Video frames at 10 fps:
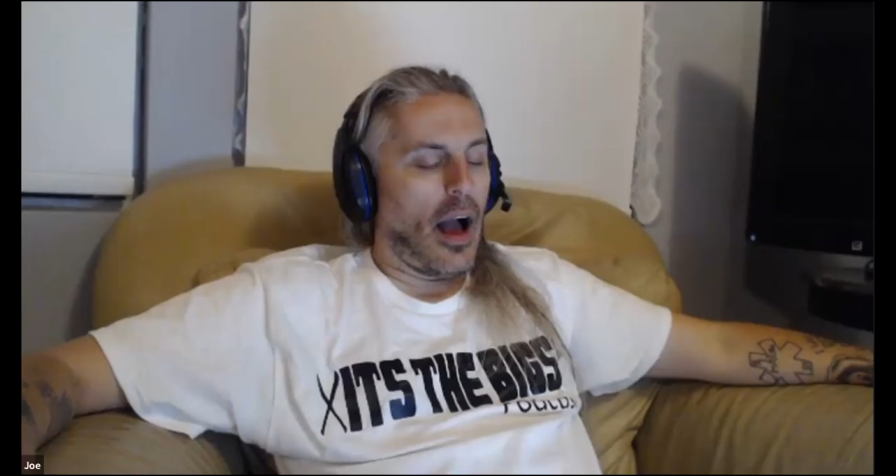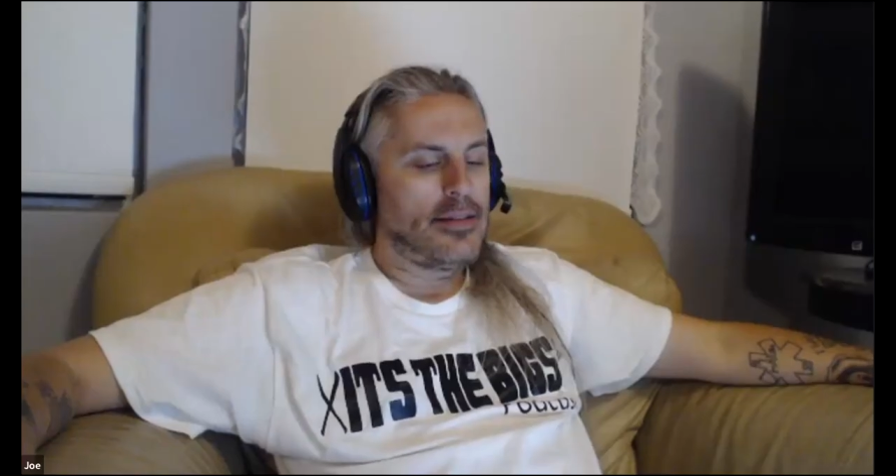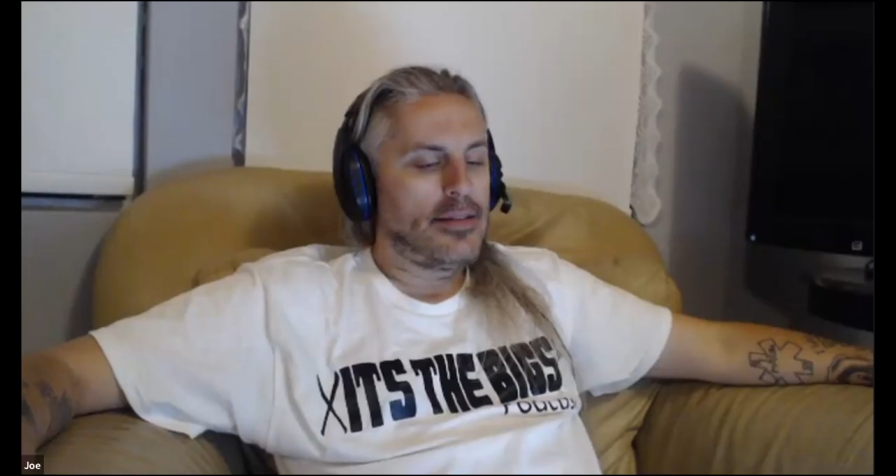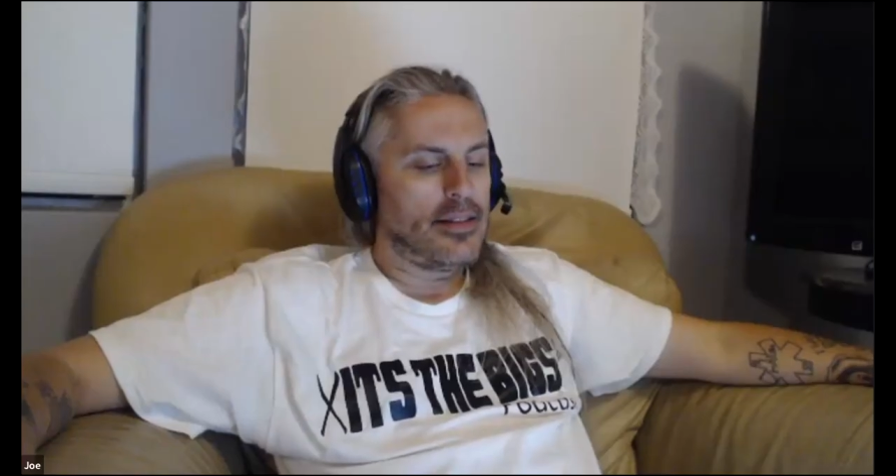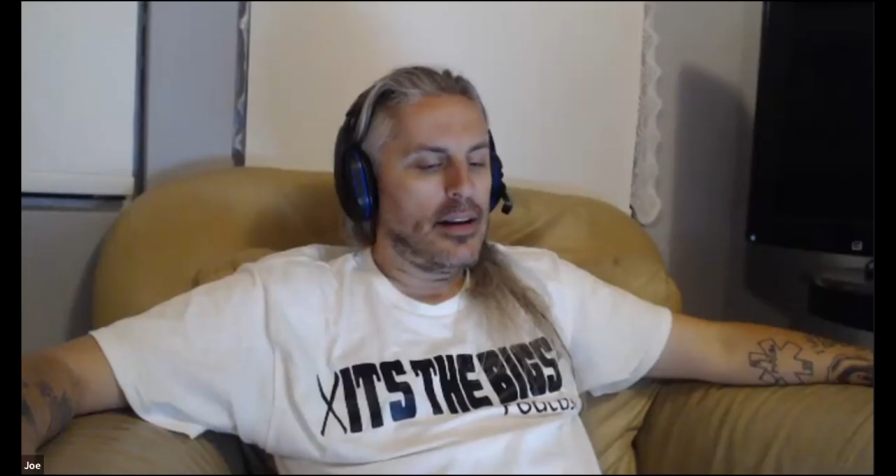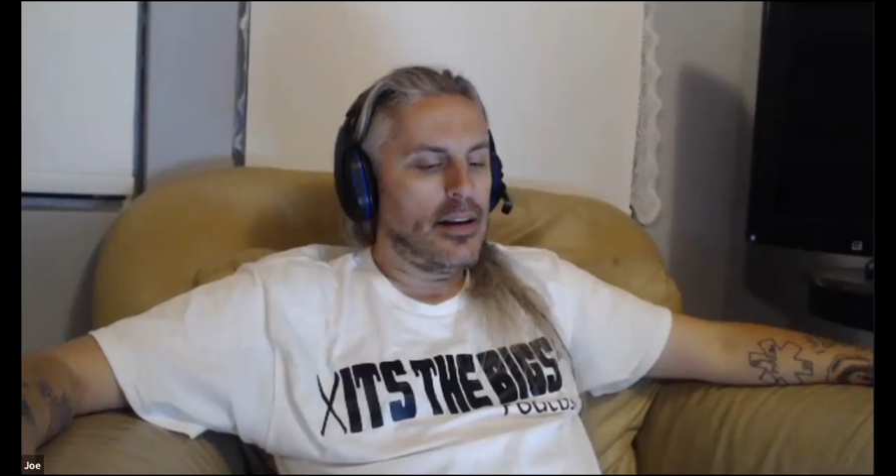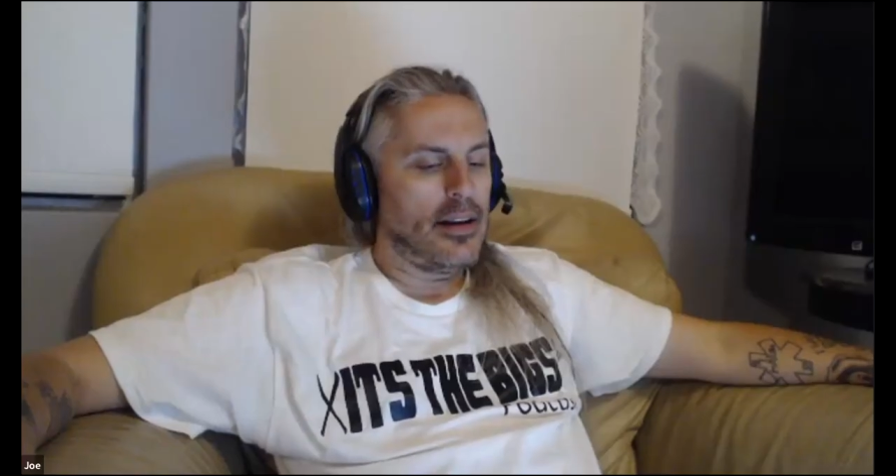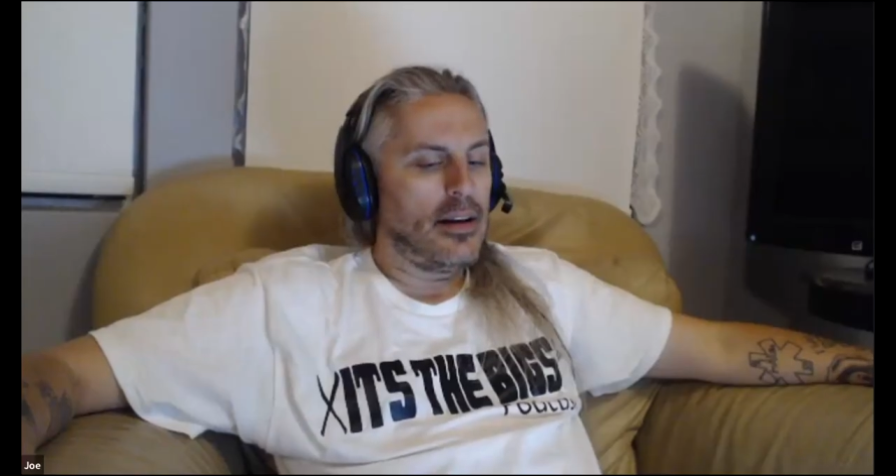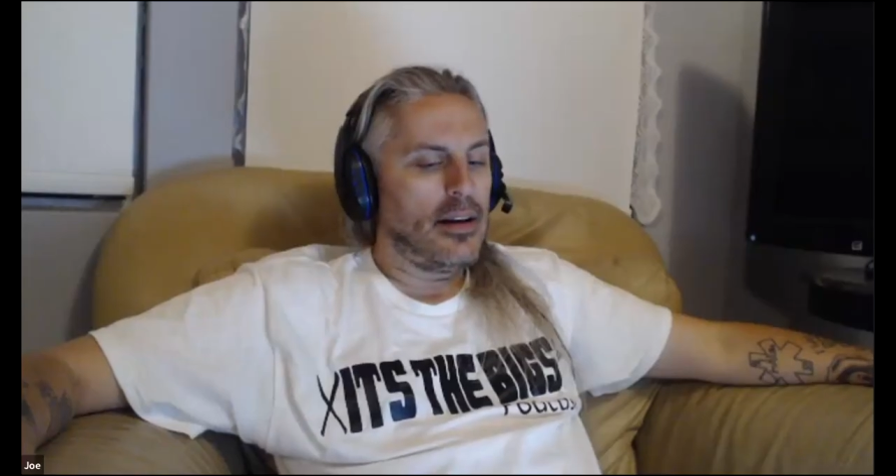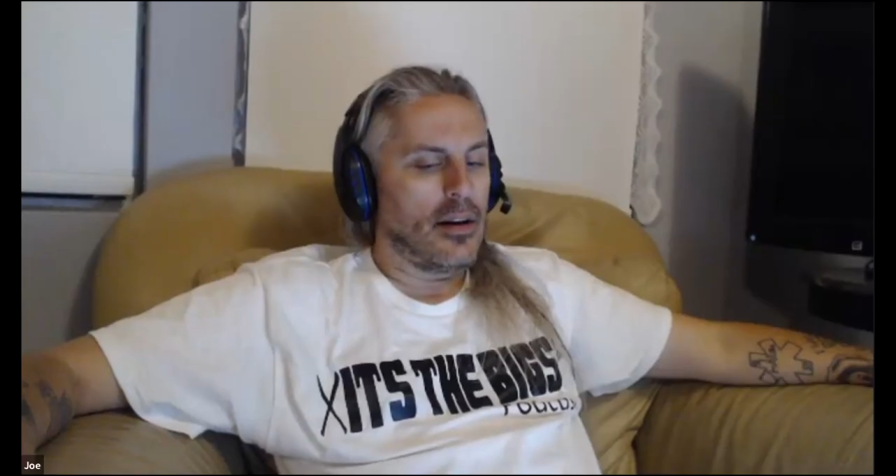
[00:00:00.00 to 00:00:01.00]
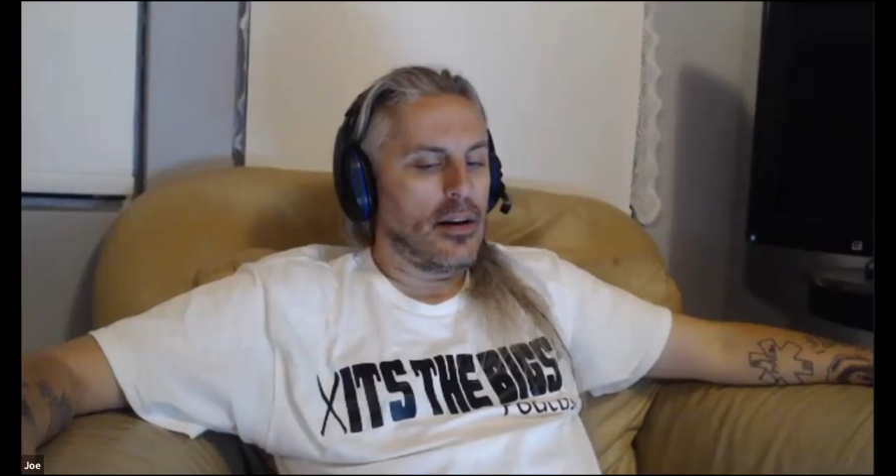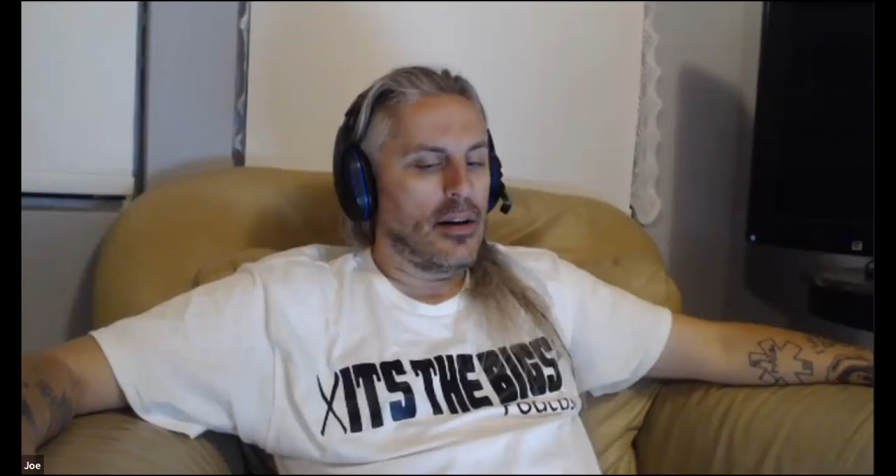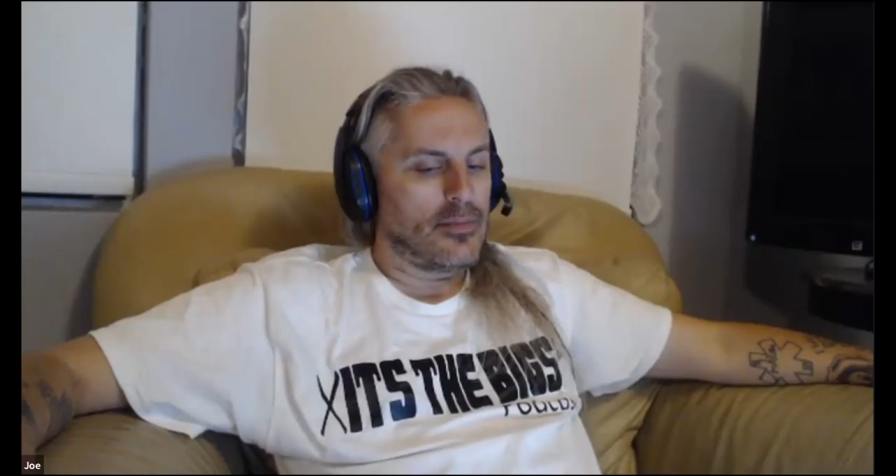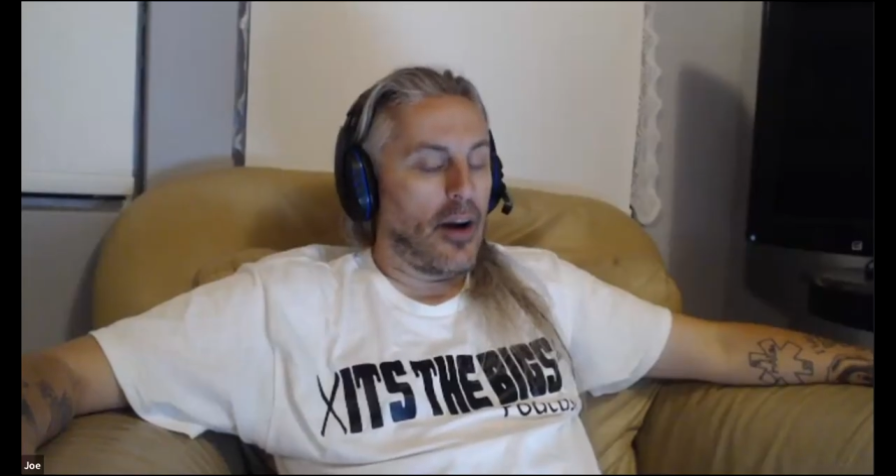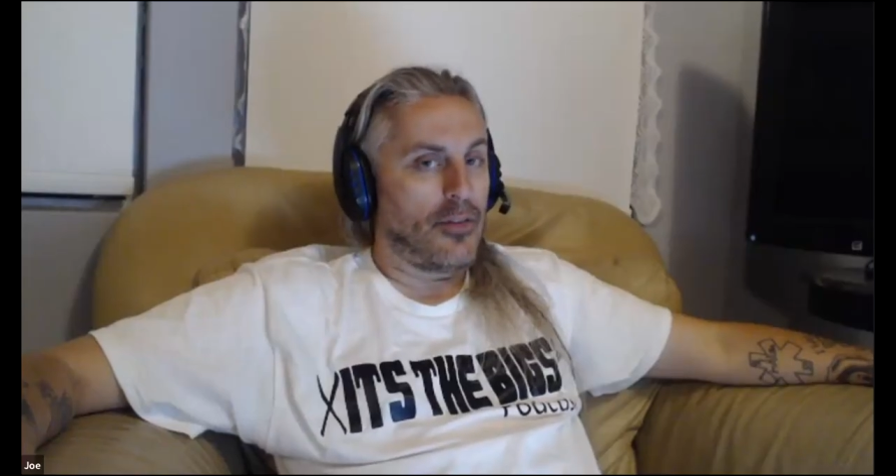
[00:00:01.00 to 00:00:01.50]
see a
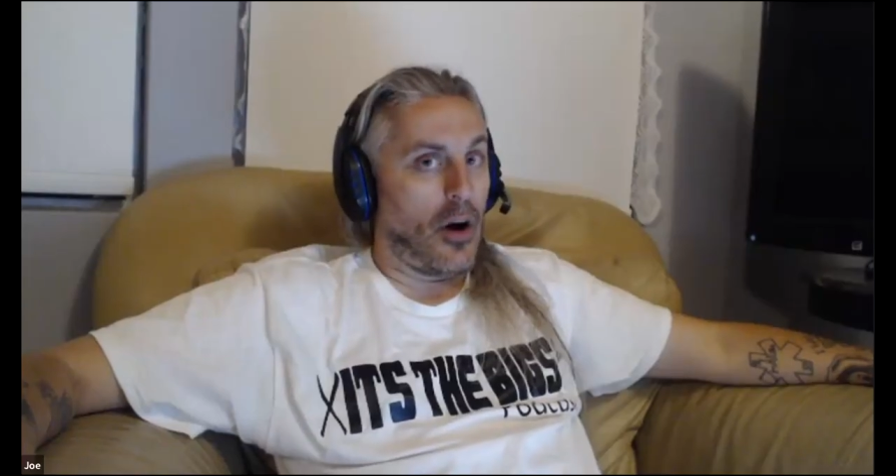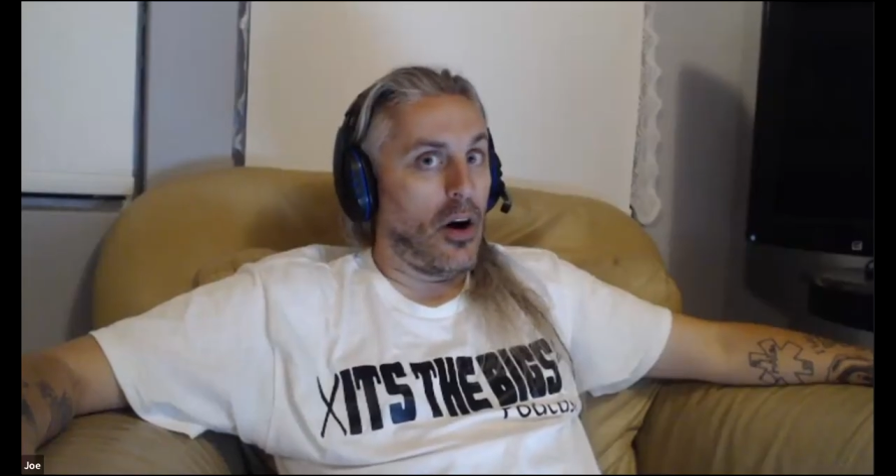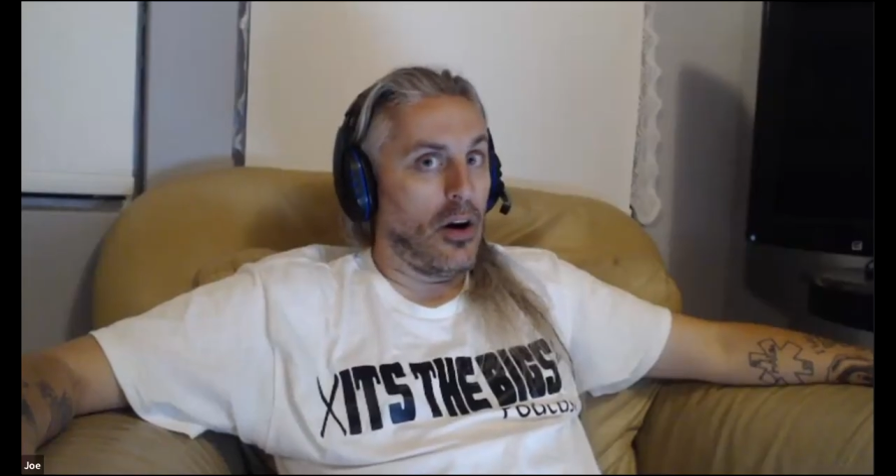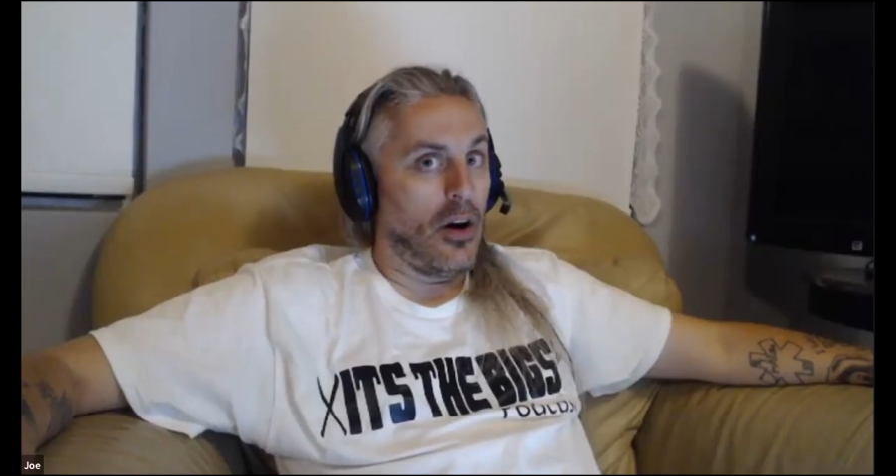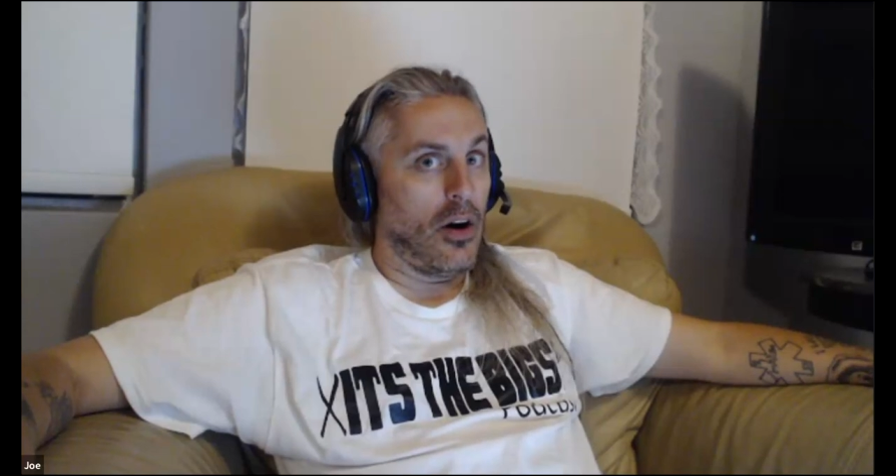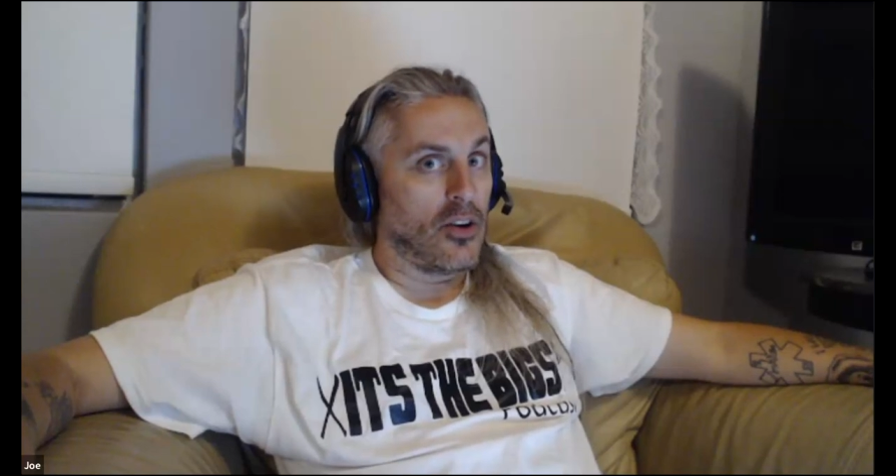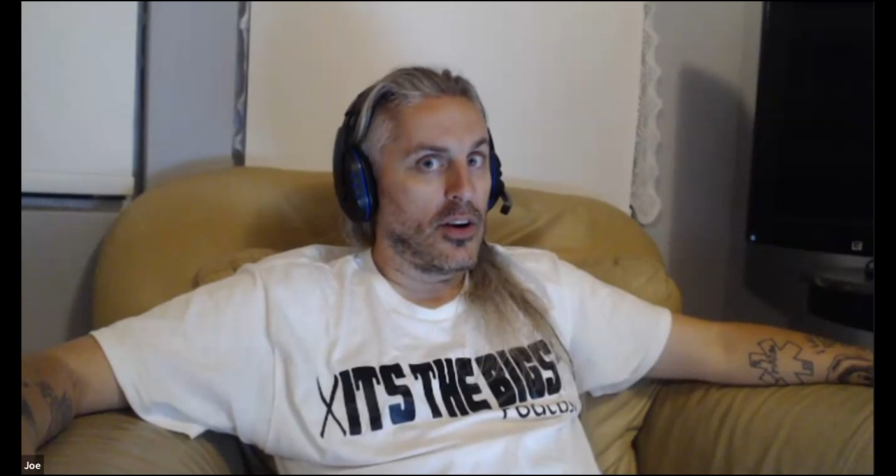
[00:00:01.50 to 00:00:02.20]
pair of hungry